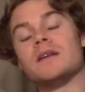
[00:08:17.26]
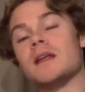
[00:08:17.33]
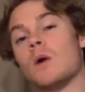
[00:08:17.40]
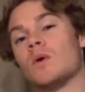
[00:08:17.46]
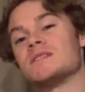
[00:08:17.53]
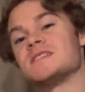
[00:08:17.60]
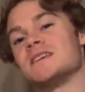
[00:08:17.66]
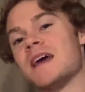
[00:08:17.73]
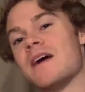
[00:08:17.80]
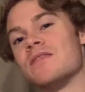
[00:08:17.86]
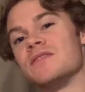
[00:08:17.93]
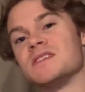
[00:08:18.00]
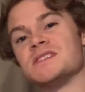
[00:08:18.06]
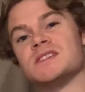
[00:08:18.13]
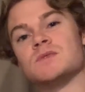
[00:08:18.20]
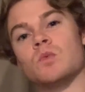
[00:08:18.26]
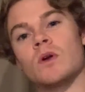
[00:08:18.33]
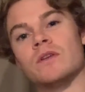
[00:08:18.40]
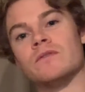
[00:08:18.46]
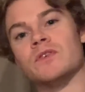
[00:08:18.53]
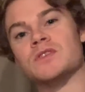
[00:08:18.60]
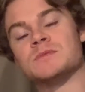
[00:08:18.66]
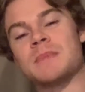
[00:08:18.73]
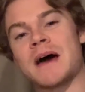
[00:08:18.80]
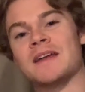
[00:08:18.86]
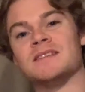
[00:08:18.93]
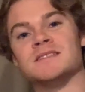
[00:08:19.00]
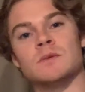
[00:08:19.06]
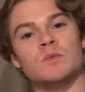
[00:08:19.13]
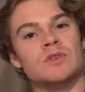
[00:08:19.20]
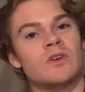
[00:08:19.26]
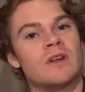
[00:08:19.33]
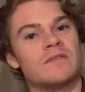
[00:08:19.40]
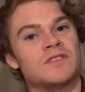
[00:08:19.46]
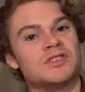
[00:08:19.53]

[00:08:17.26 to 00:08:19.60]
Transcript: Now once again, this is one of those patterns that we don't have